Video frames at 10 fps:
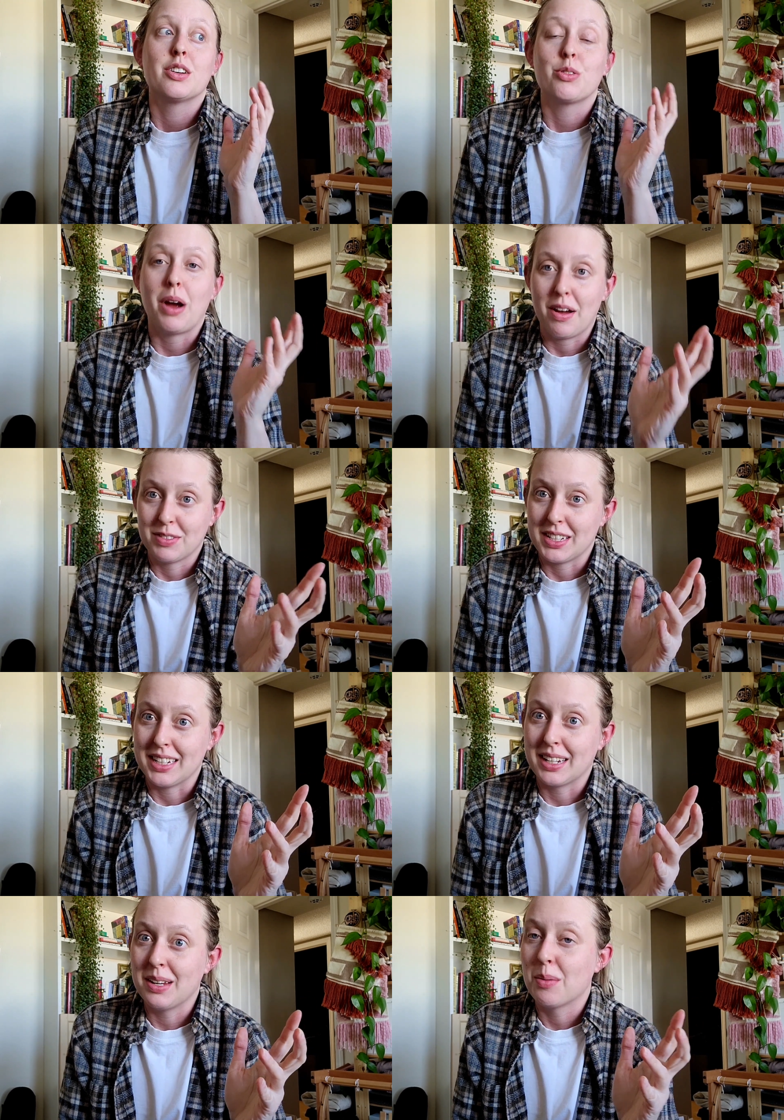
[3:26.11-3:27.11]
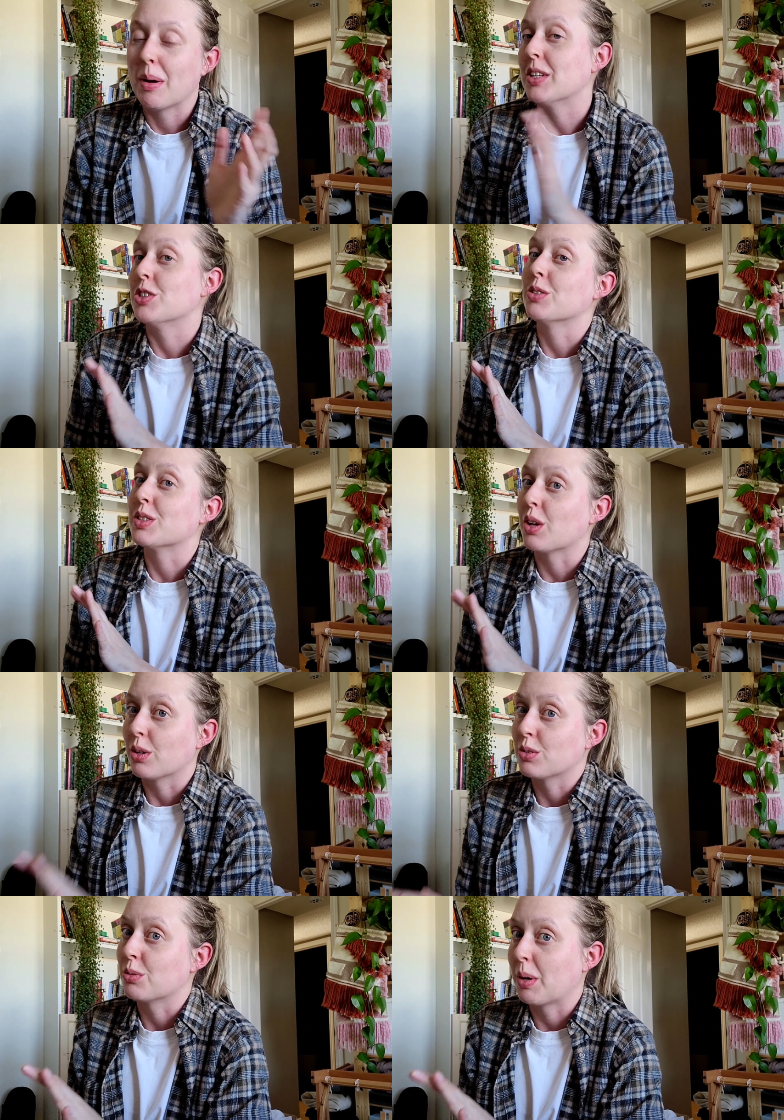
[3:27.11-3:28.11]
crafting. Mind you, it's
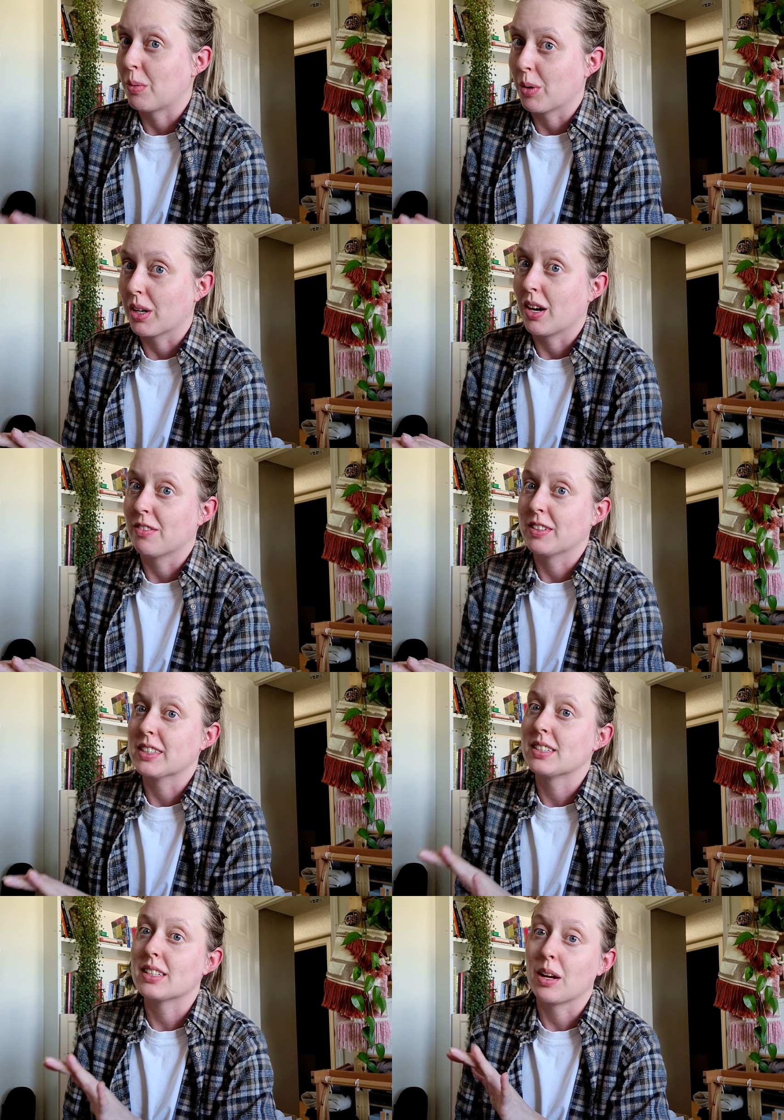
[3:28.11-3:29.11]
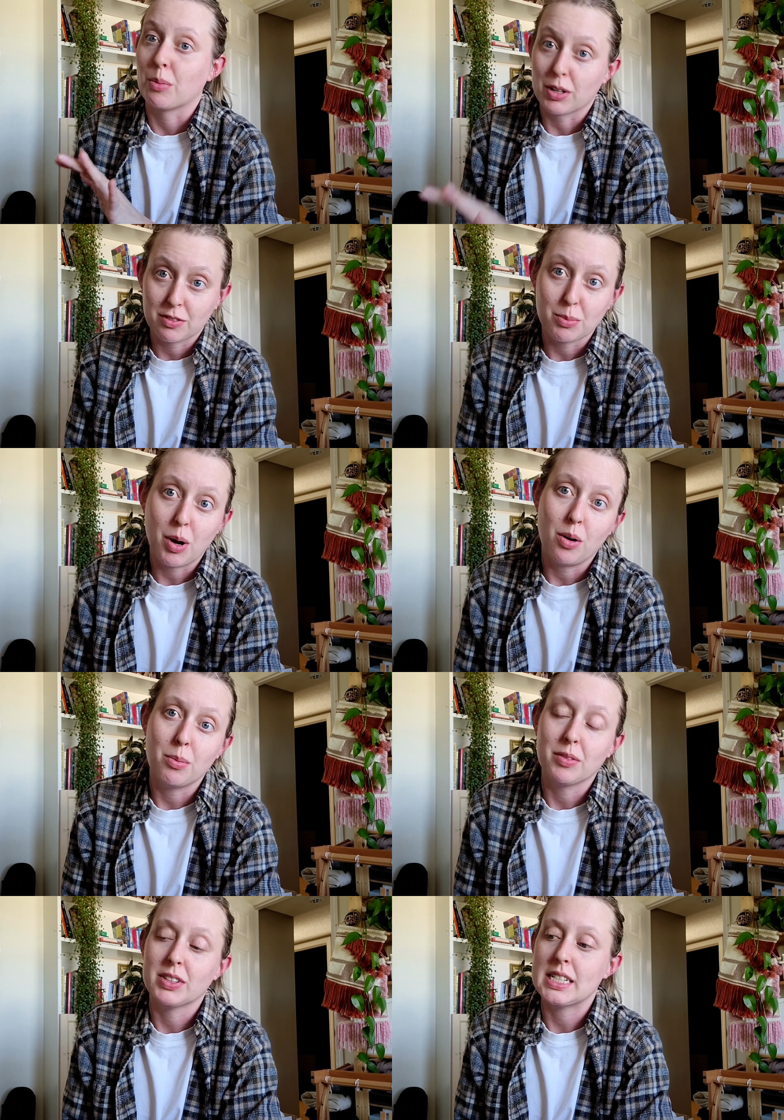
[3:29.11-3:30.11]
also my work office. I work from home
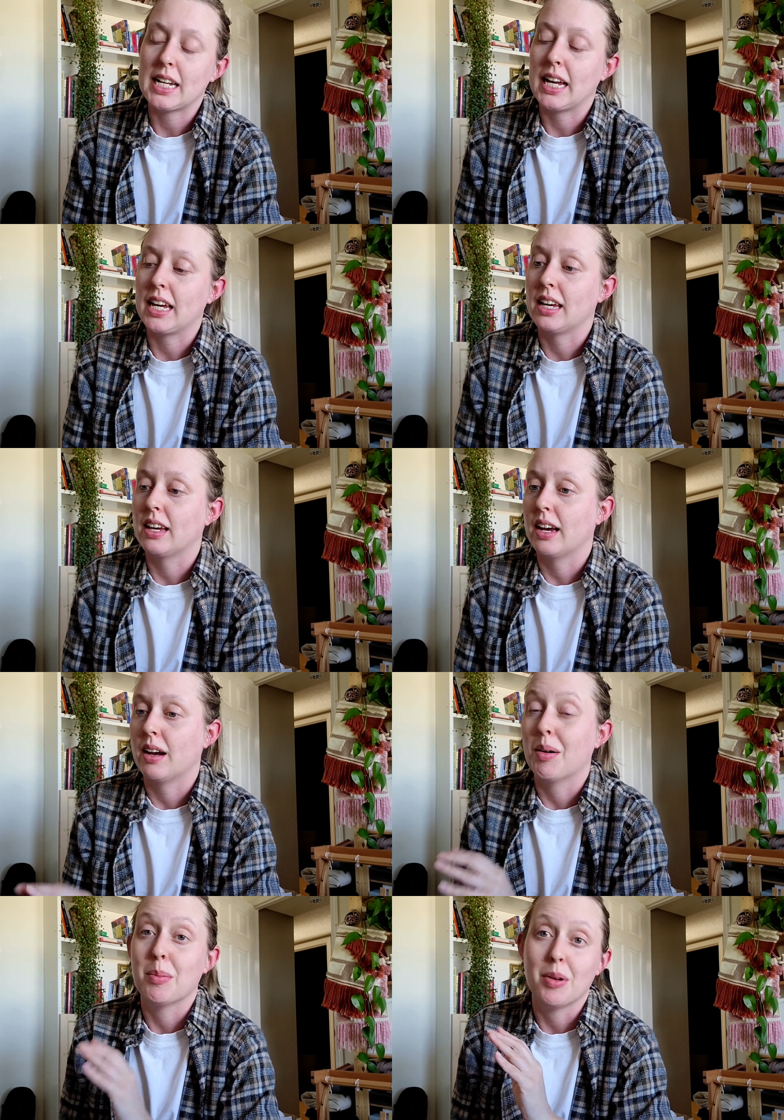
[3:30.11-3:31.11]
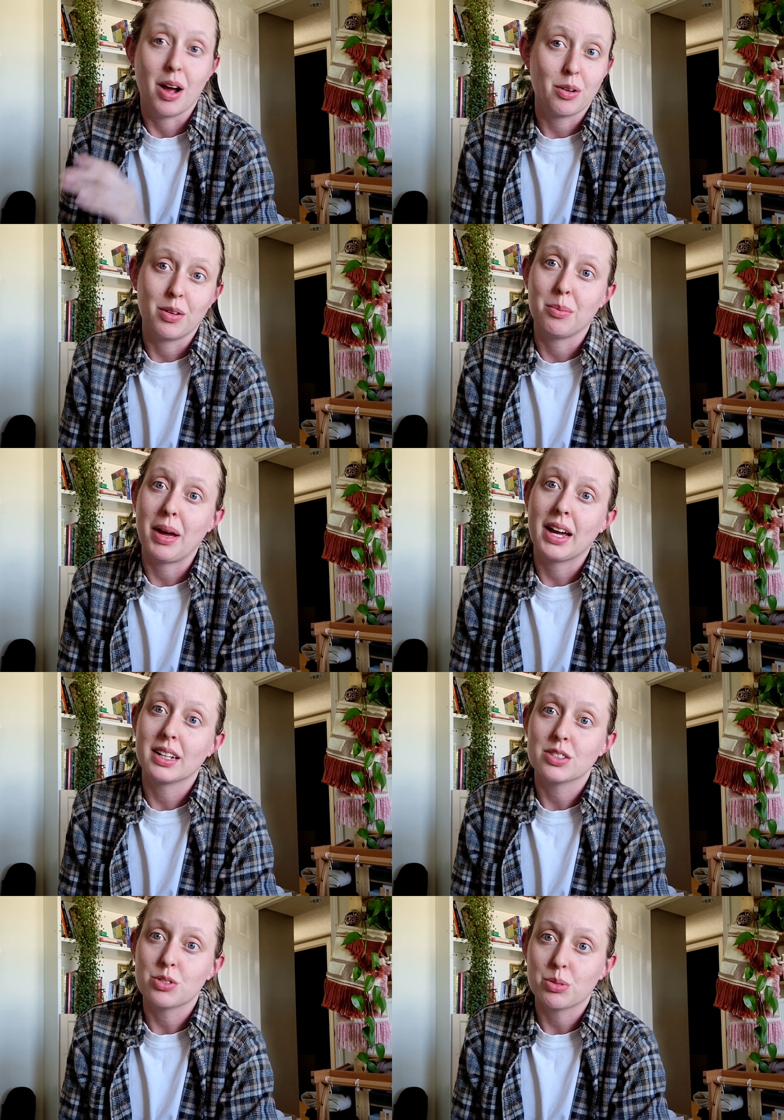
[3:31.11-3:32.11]
every day. I'm not going back
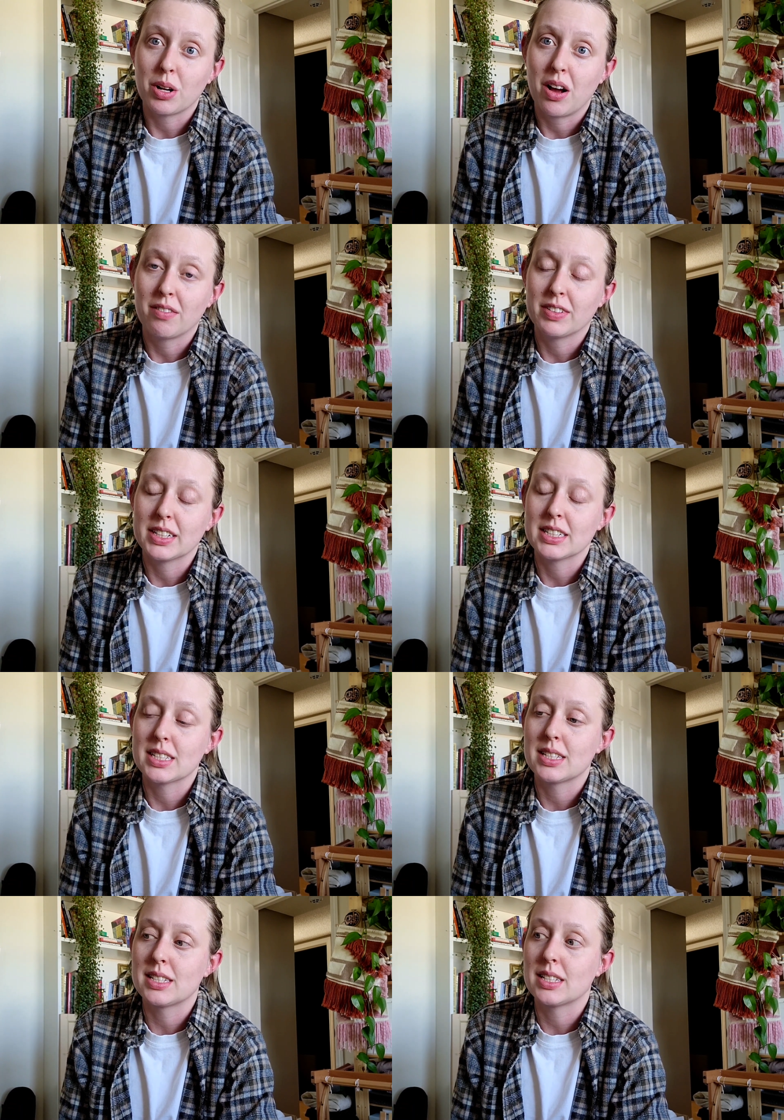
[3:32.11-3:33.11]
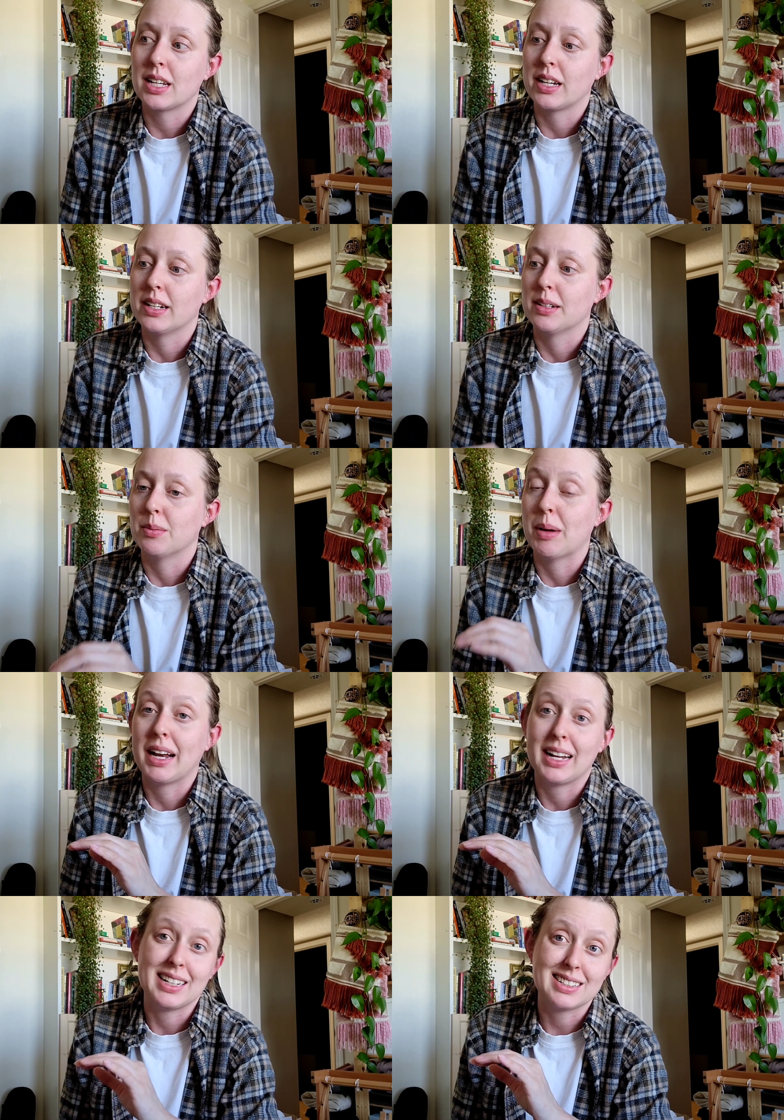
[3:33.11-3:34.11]
into an office at
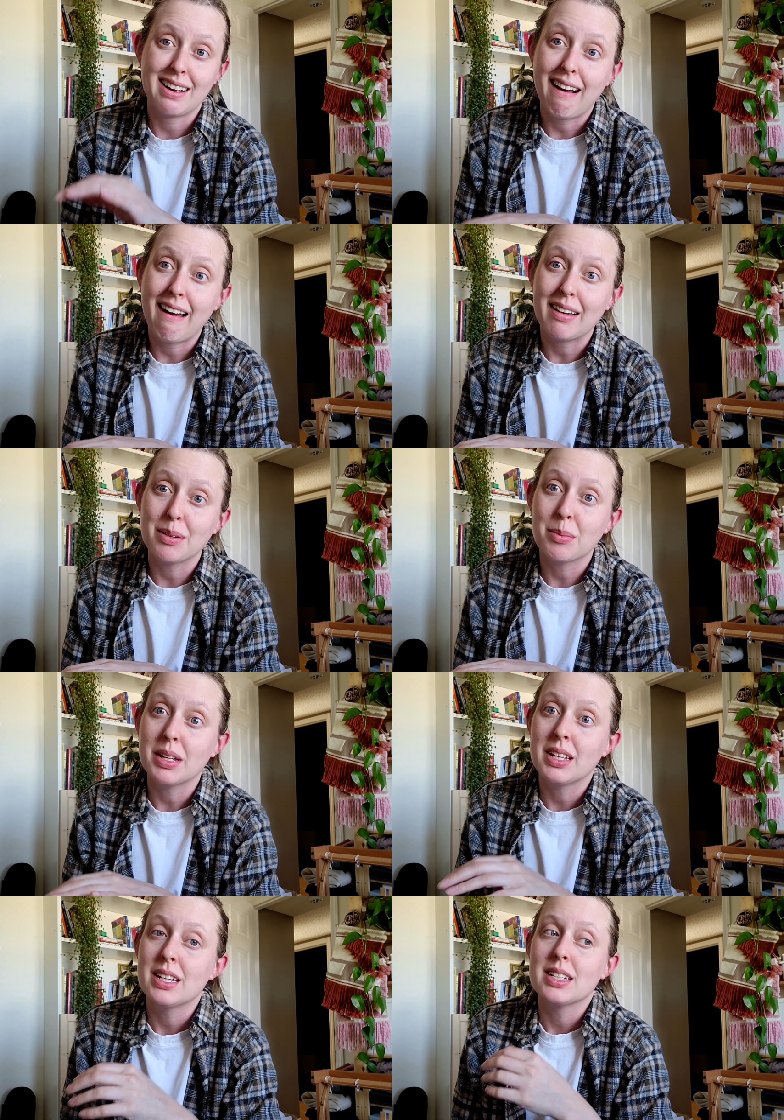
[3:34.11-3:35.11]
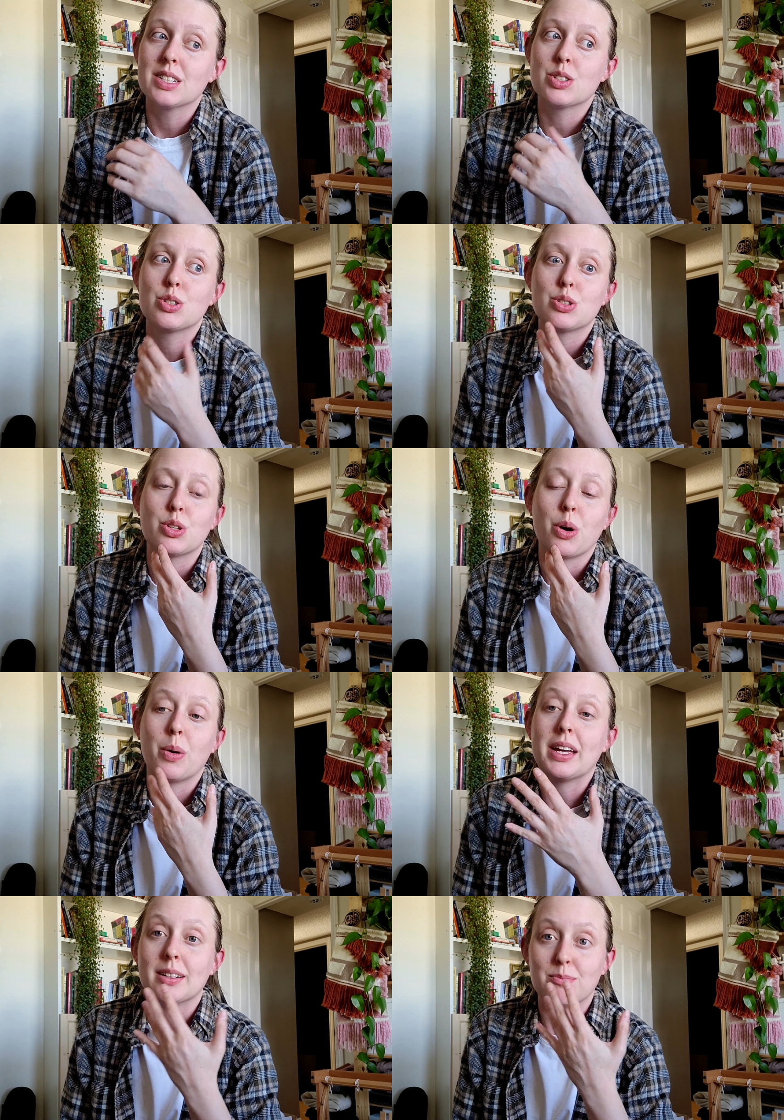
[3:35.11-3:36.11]
any time, so
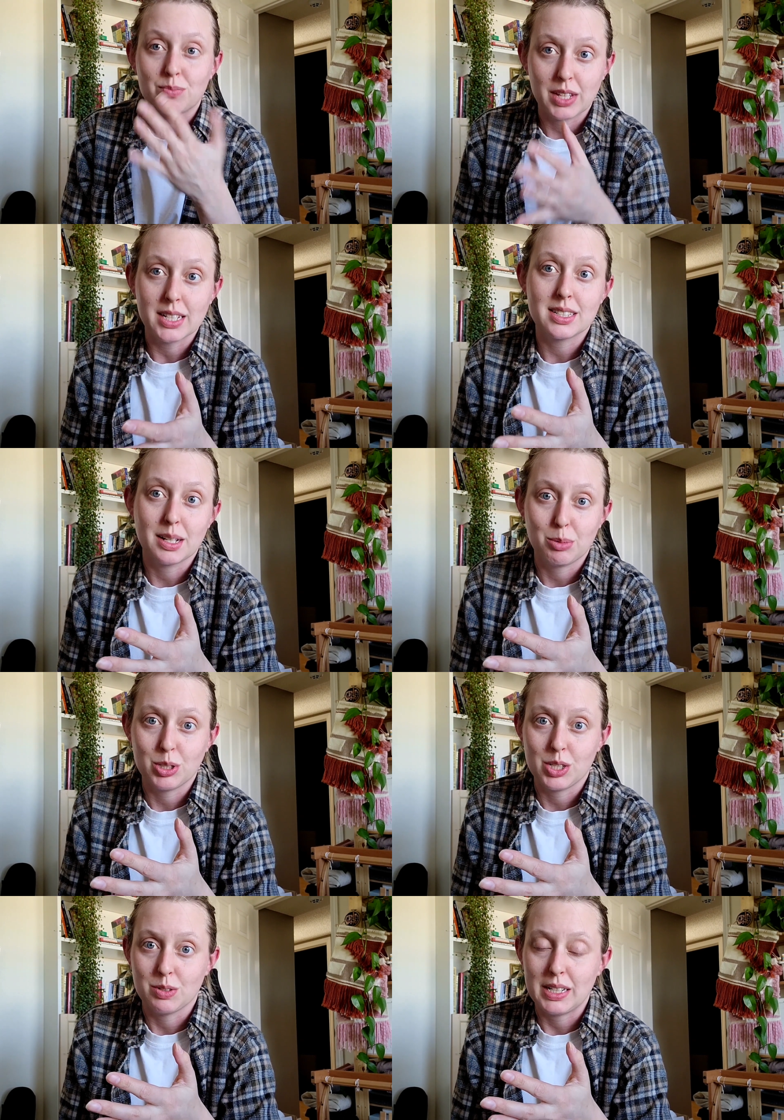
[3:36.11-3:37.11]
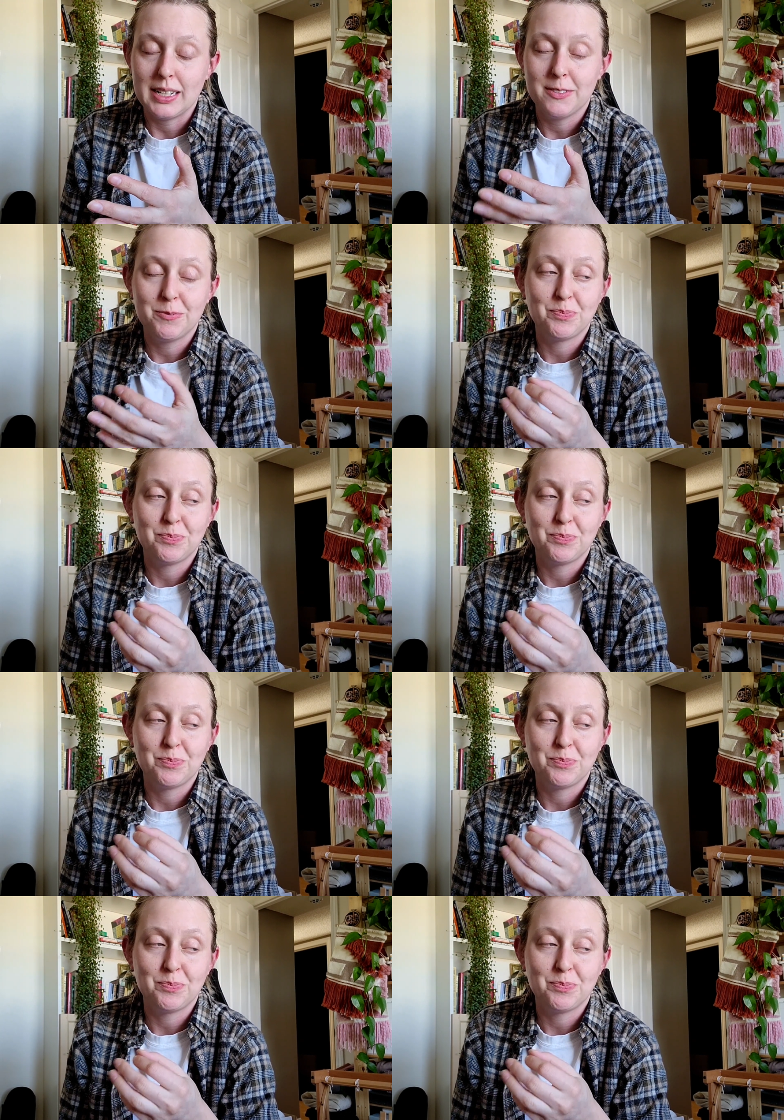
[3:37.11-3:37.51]
it does double duty.